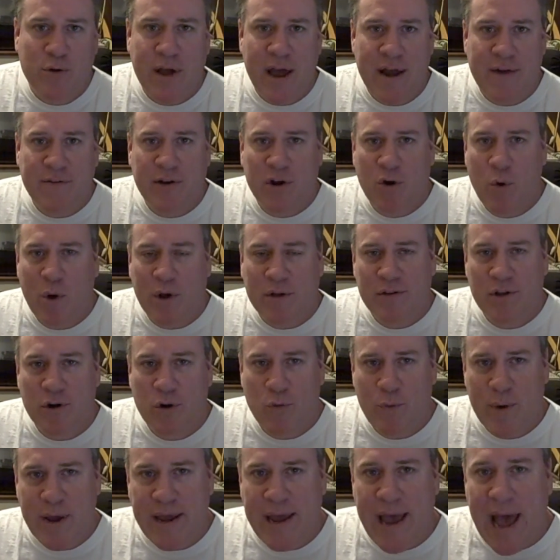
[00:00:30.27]
do kind of a quick
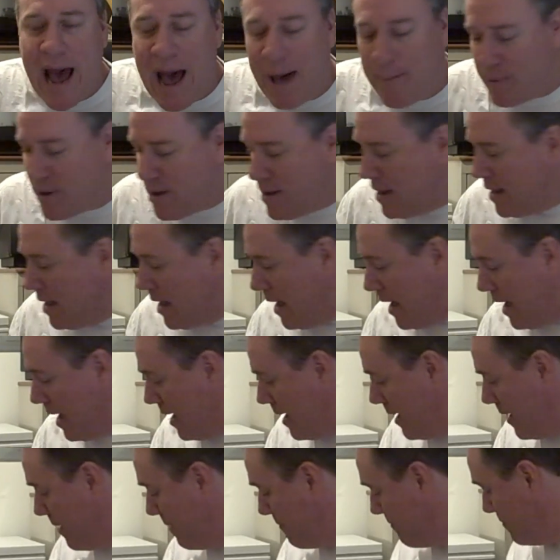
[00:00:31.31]
little recap.
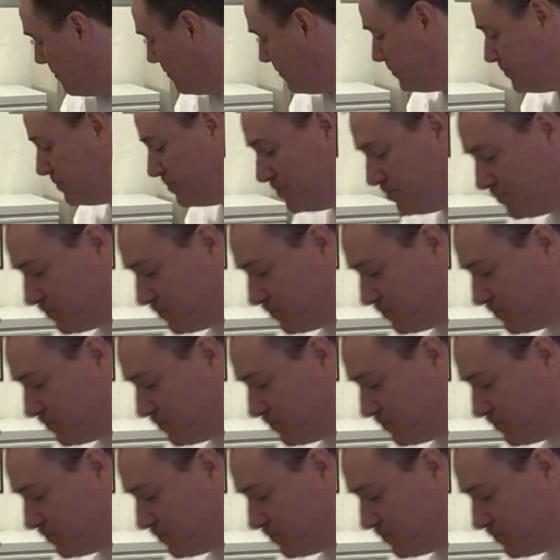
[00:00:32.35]
We're